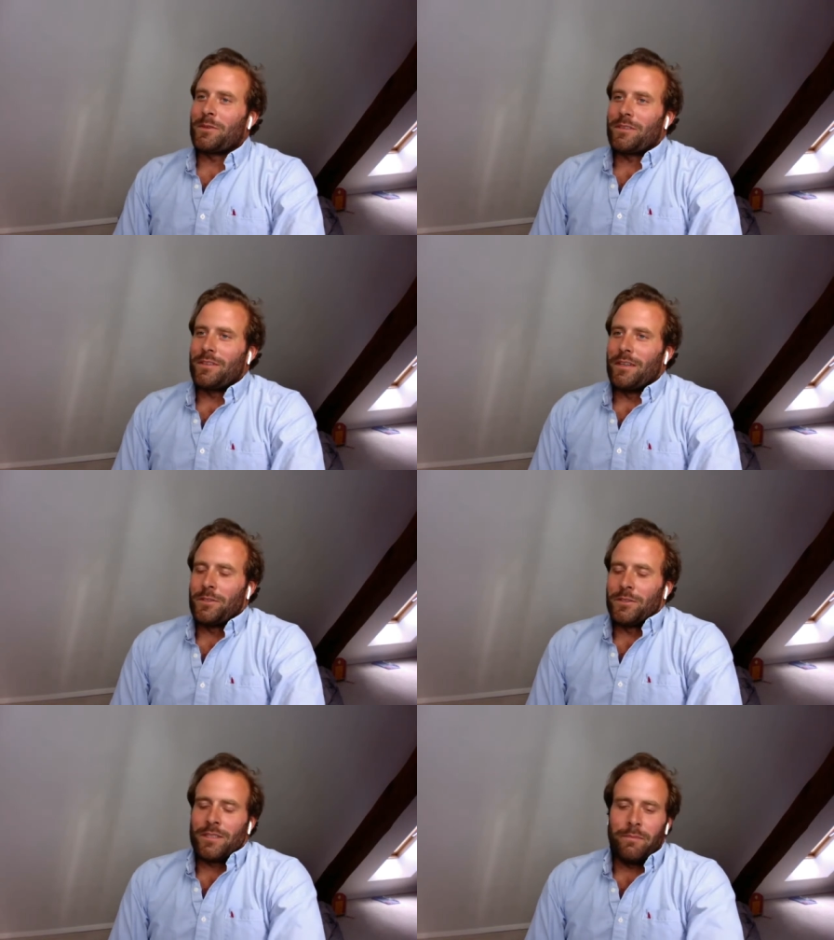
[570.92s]
it was
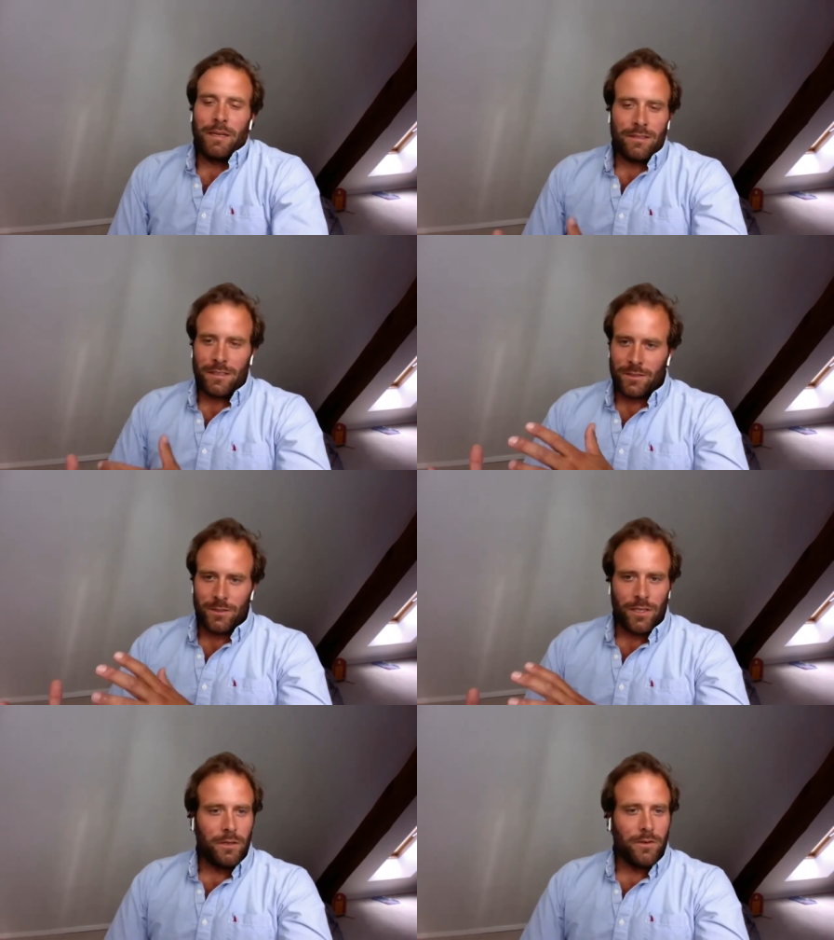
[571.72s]
just amazing
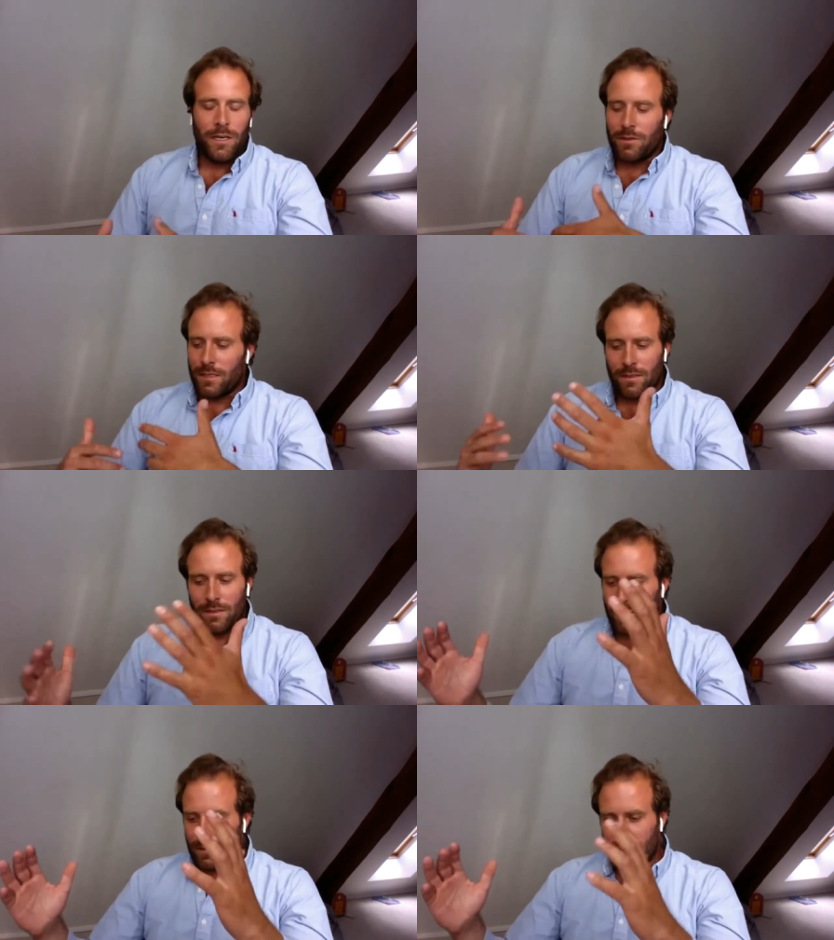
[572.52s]
to come around
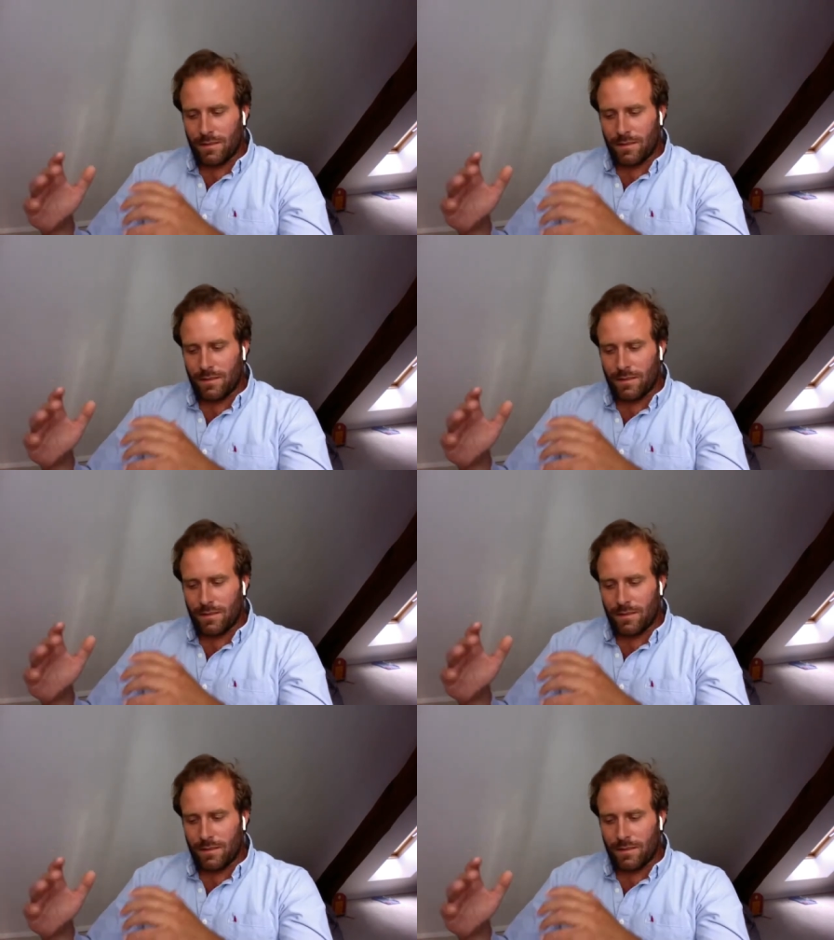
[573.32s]
and